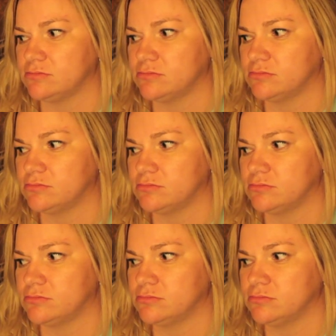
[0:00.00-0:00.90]

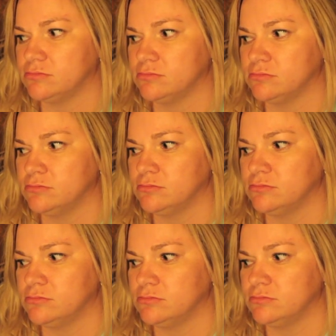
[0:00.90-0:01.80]

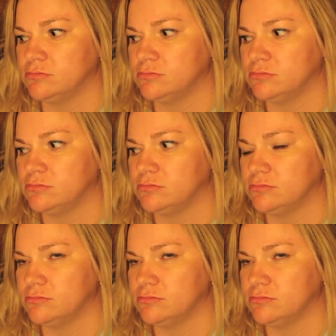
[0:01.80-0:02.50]
No one is speaking in this clip.